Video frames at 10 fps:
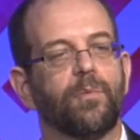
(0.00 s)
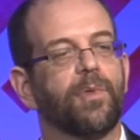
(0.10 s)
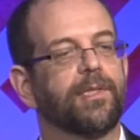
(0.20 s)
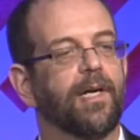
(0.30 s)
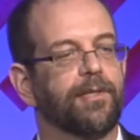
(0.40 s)

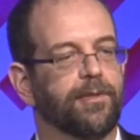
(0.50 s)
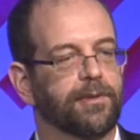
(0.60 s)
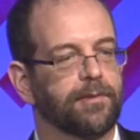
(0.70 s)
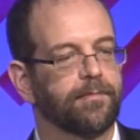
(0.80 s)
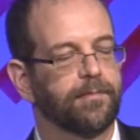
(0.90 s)
with
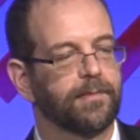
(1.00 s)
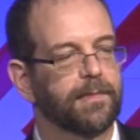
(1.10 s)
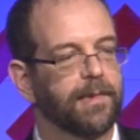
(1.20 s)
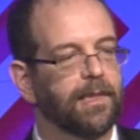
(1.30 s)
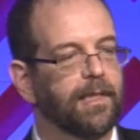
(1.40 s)
others.
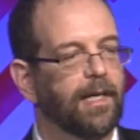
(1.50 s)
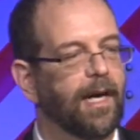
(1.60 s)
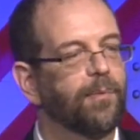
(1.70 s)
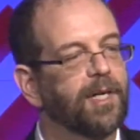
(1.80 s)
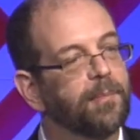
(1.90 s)

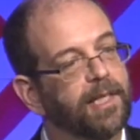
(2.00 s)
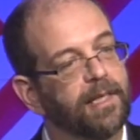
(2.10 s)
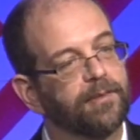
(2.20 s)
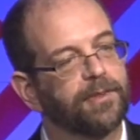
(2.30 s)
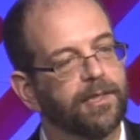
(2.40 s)
I want to make
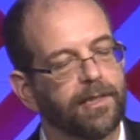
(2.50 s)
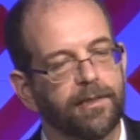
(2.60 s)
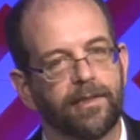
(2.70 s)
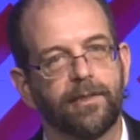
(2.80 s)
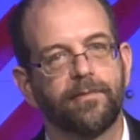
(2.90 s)
that very
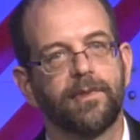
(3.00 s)
clear.